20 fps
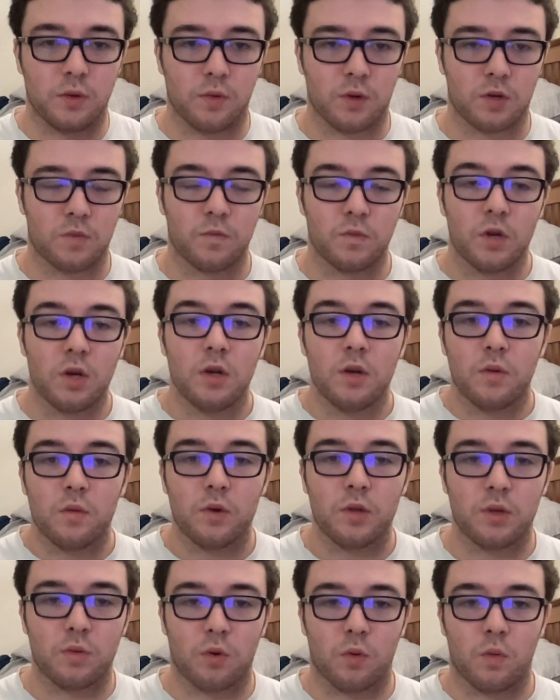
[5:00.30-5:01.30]
were
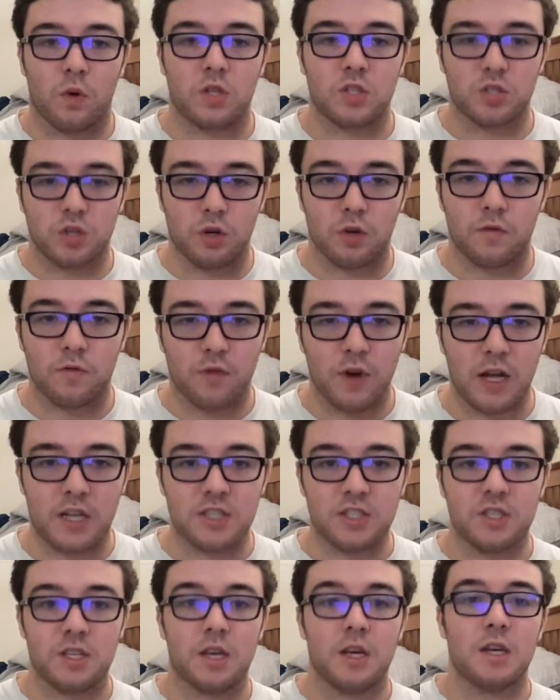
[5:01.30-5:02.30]
when they were once good
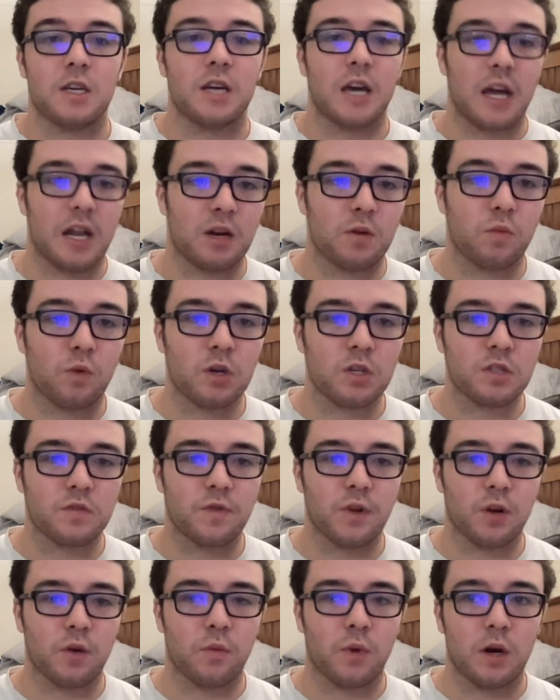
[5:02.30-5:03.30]
friends. And it works
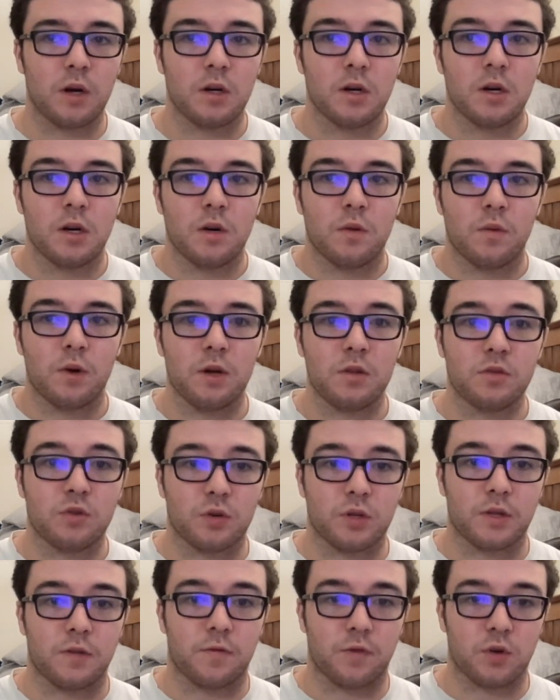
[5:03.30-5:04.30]
very well
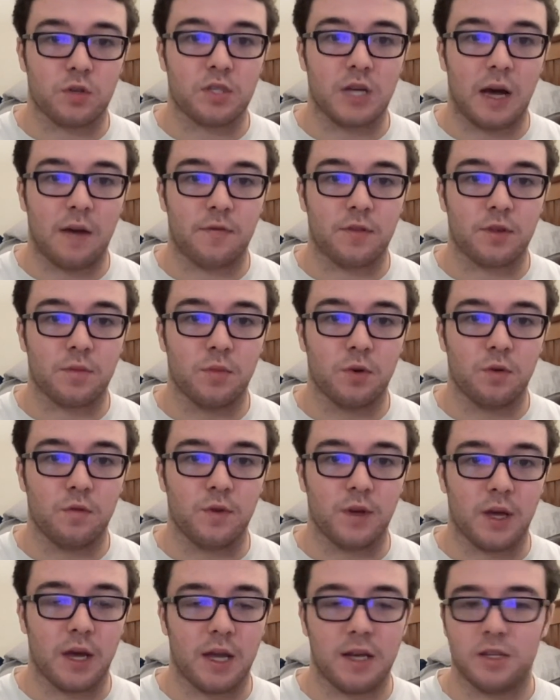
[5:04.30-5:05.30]
during the first half of the
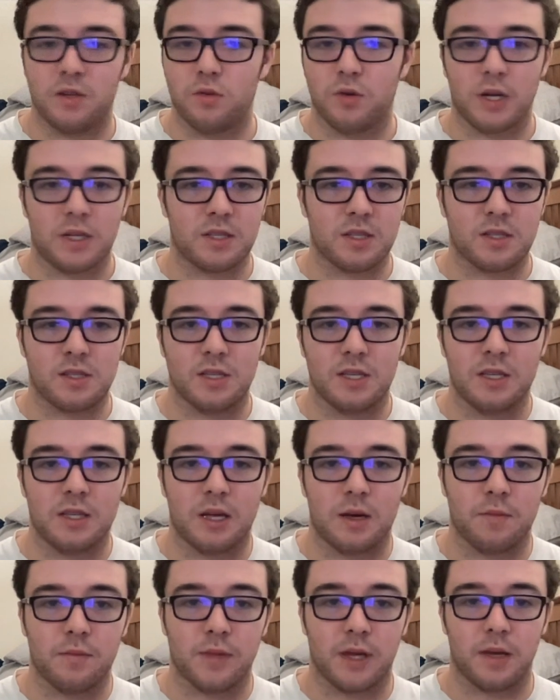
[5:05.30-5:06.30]
movie, and you get to see
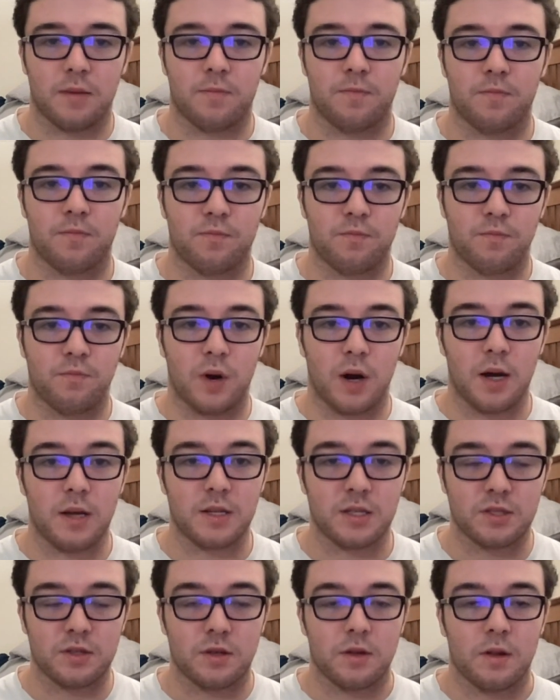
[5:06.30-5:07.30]
them bond